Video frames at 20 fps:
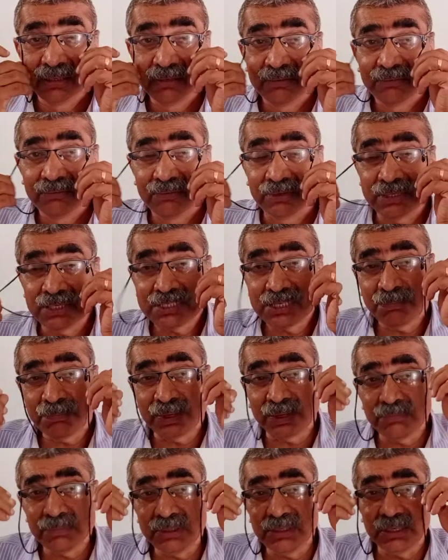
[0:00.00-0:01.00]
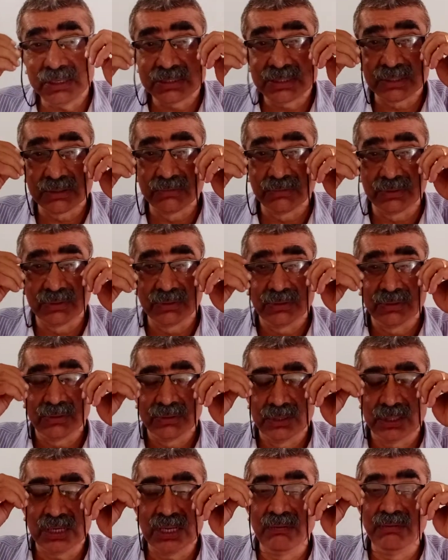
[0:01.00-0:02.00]
What is a permanent executive?
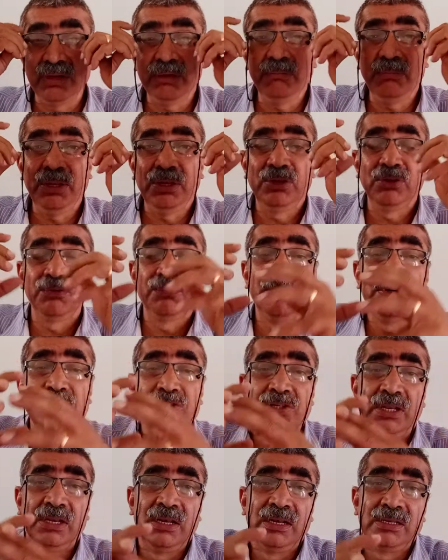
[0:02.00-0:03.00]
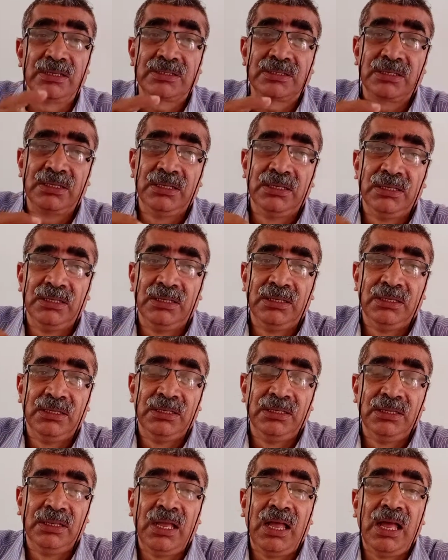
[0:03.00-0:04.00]
The government officials
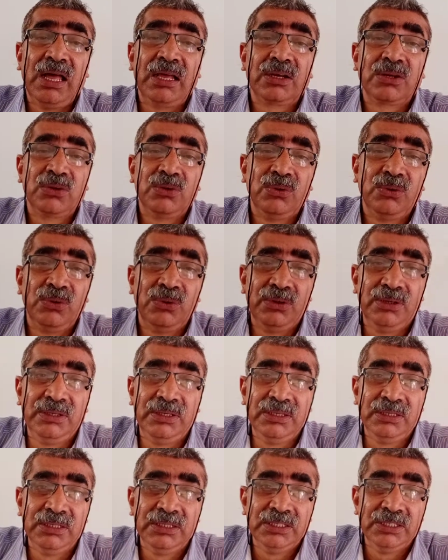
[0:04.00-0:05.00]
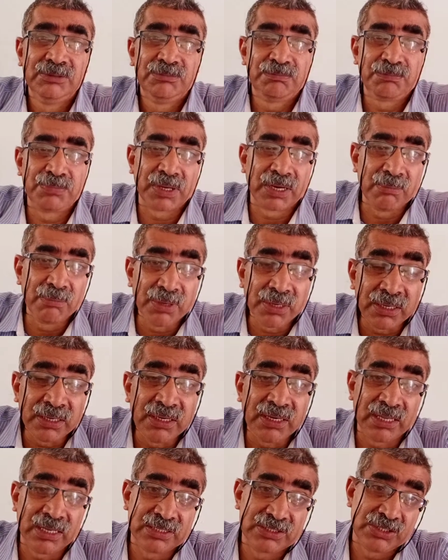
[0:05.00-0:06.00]
are called
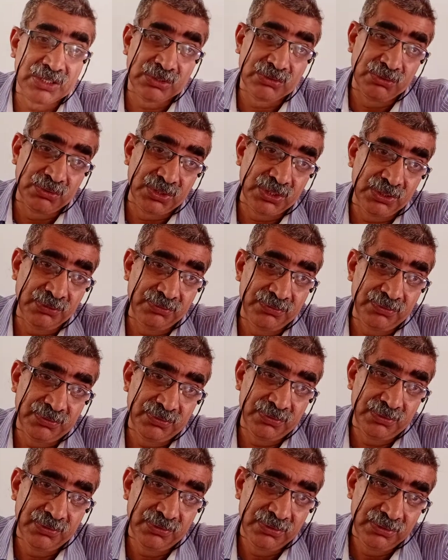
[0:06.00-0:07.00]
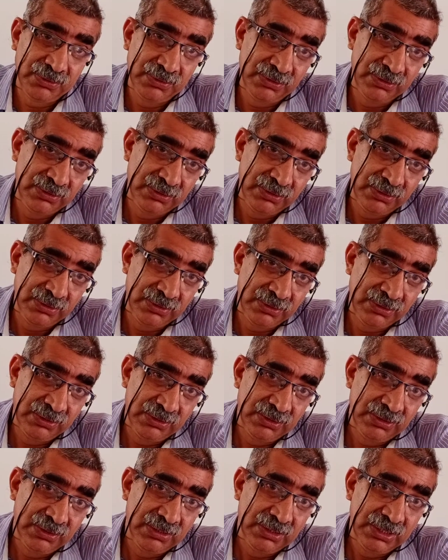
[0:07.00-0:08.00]
permanent executive.
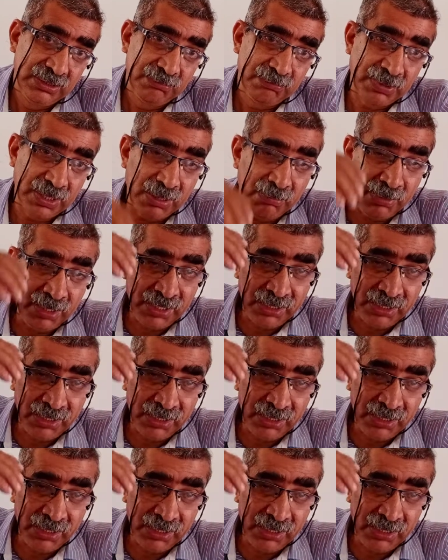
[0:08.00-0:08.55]
Permanent